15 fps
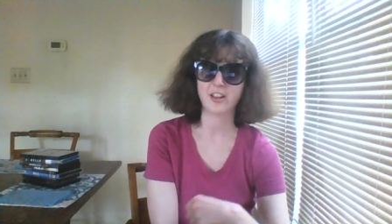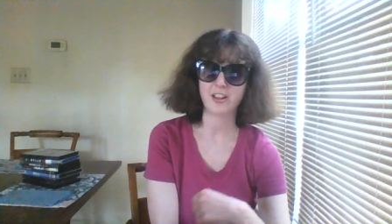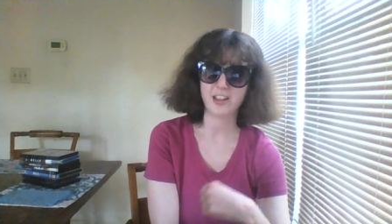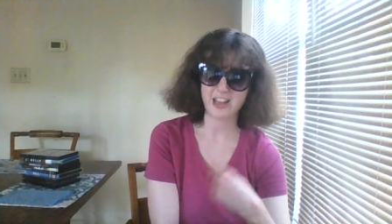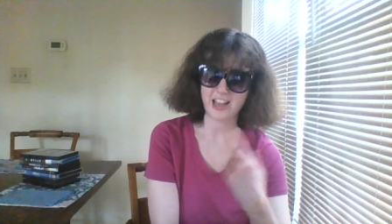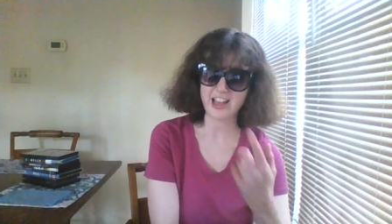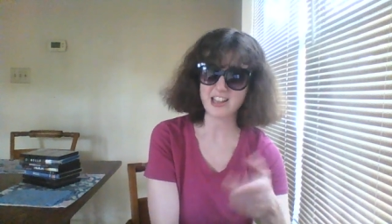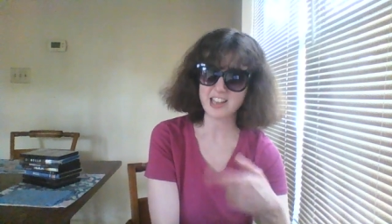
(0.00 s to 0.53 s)

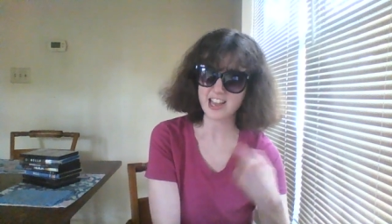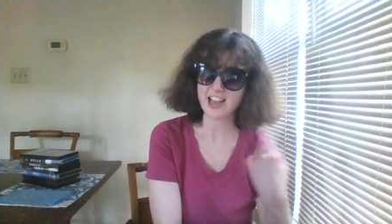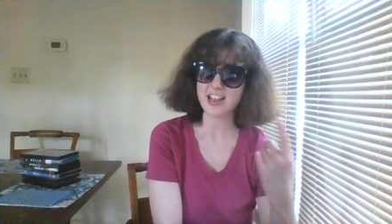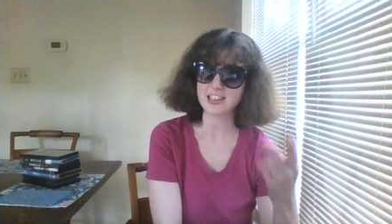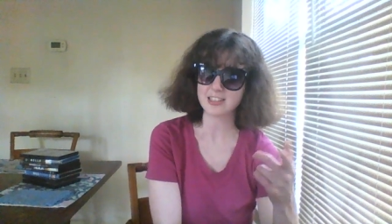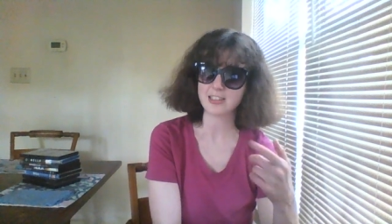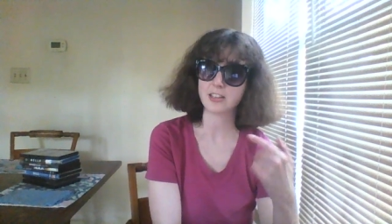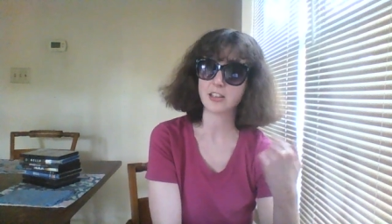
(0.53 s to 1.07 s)
And
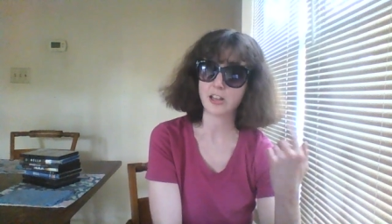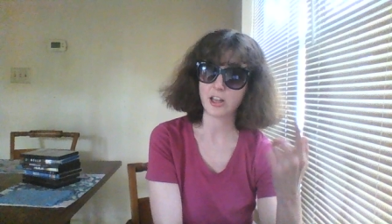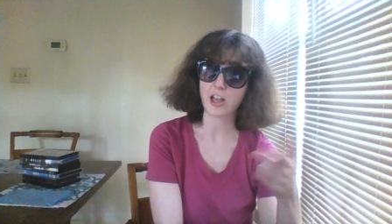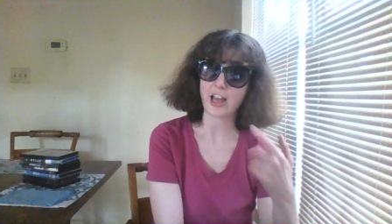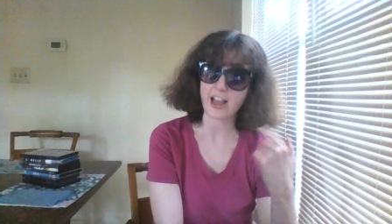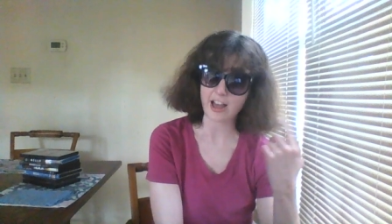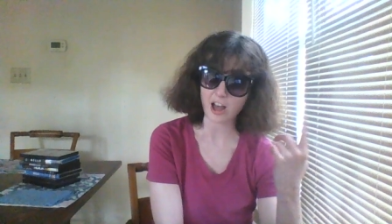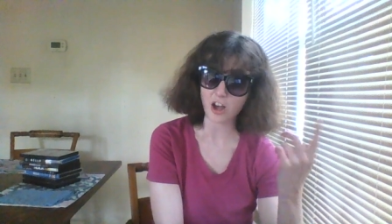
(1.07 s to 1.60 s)
yes,
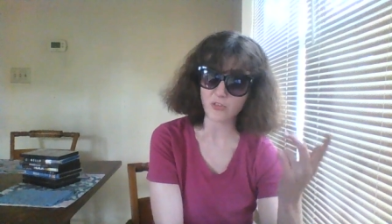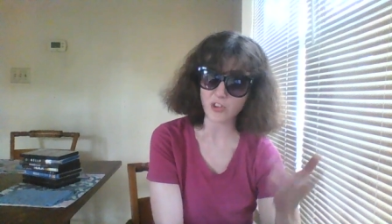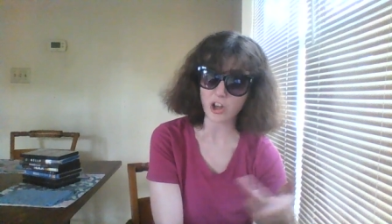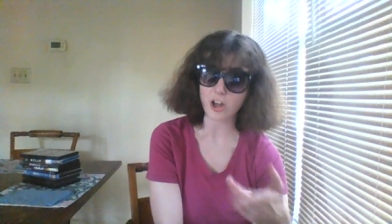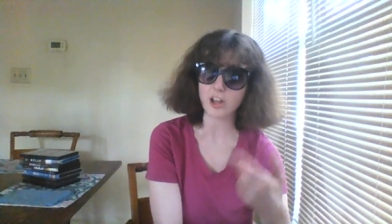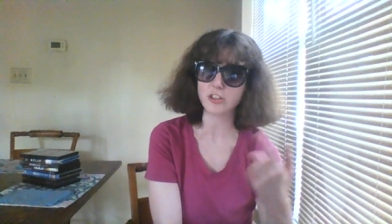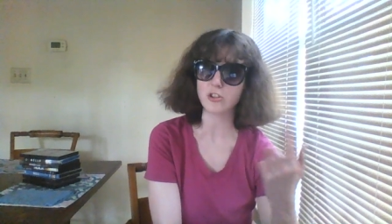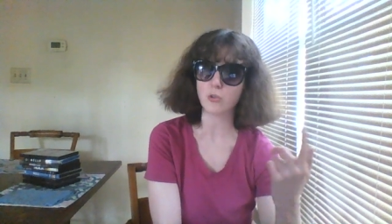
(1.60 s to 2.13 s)
out of
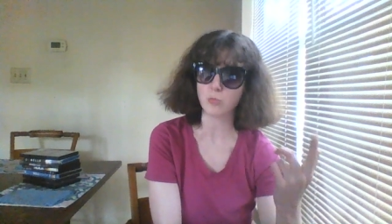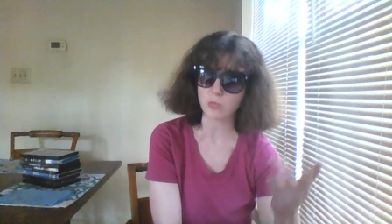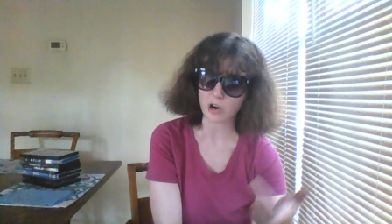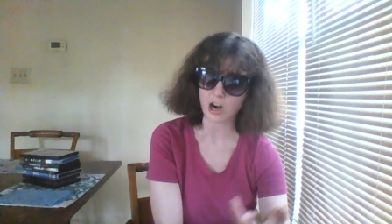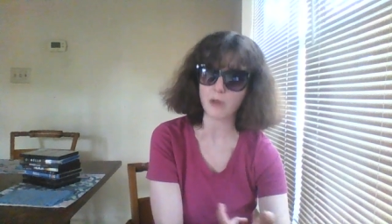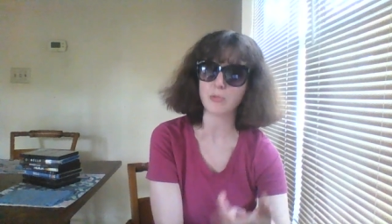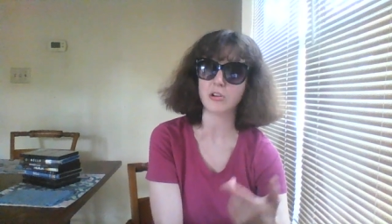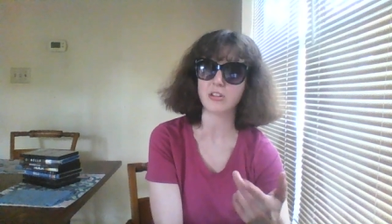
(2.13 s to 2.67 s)
all the
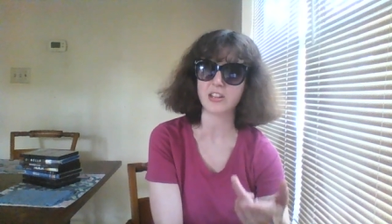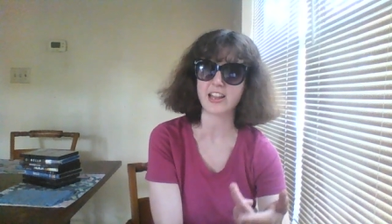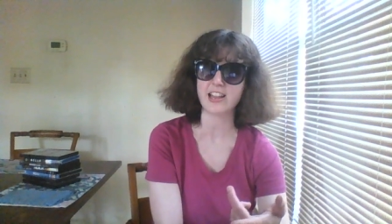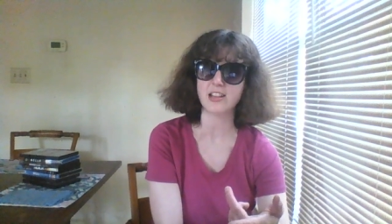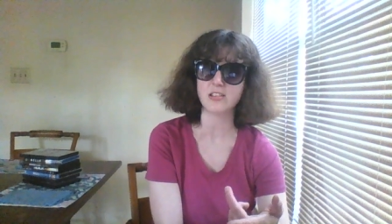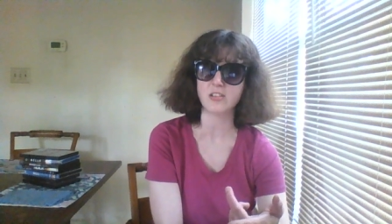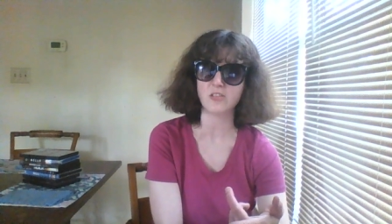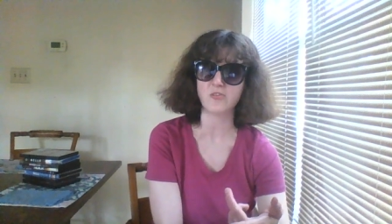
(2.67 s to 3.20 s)
Robert
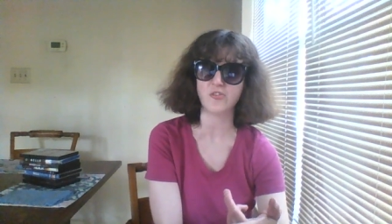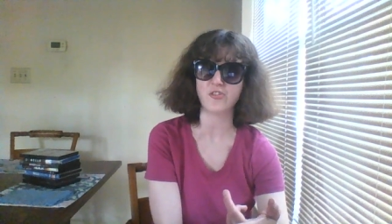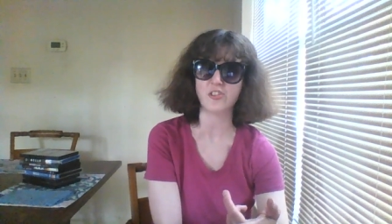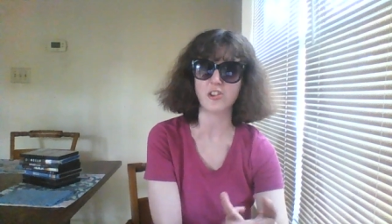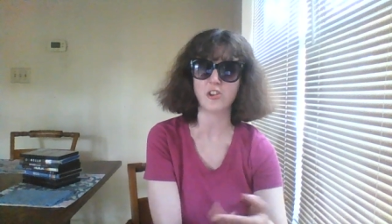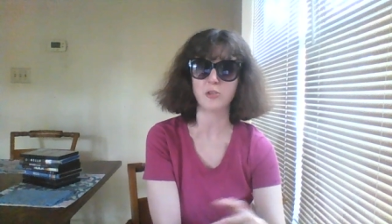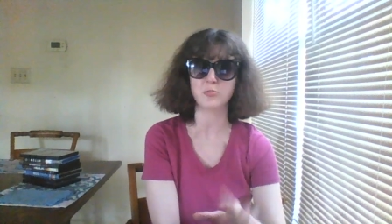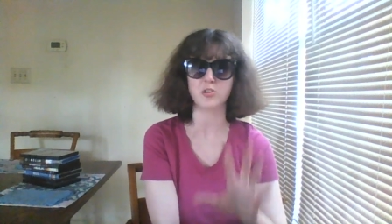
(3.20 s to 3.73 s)
Langdon
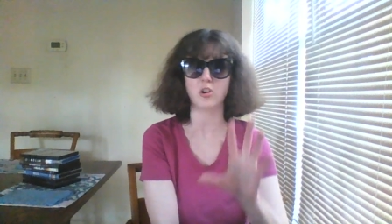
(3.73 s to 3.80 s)
films,